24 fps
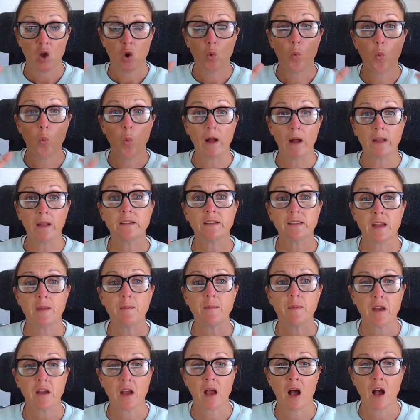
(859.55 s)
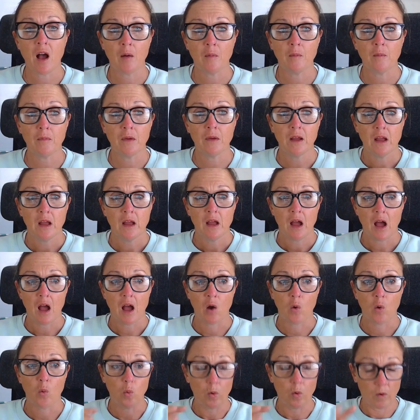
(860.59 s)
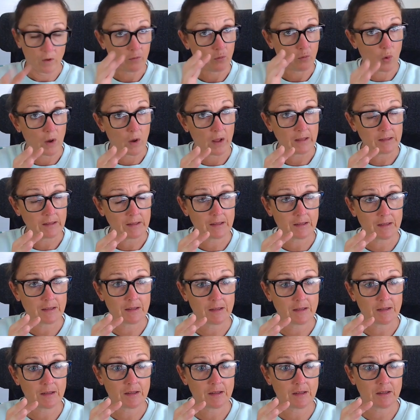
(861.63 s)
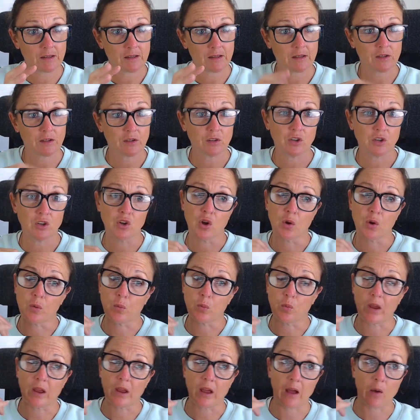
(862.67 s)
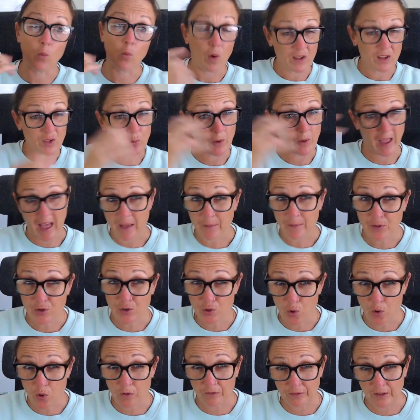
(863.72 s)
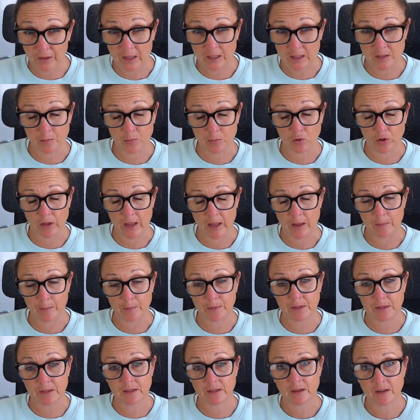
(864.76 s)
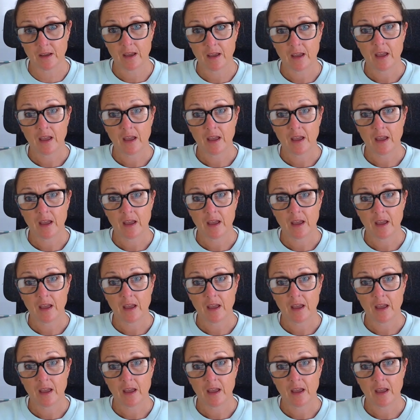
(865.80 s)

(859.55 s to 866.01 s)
Once they become, once we have strong, flexible hips,